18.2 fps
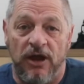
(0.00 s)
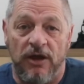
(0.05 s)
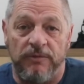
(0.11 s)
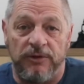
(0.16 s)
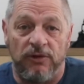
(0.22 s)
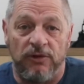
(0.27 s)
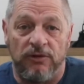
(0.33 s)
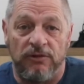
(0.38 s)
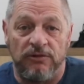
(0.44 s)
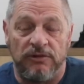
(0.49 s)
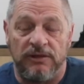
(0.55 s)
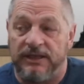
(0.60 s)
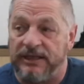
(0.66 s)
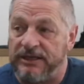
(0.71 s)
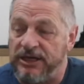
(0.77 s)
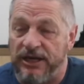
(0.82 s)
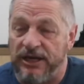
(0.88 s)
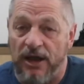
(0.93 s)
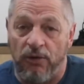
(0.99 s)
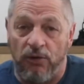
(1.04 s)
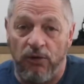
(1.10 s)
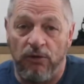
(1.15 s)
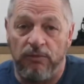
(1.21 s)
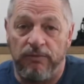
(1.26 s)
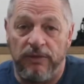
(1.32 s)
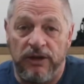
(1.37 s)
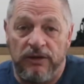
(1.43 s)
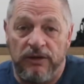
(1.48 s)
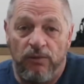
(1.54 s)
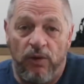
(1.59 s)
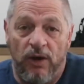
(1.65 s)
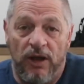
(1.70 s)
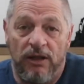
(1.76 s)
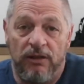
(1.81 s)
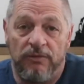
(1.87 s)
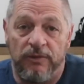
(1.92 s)
I hope you're all being
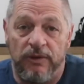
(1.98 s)
well.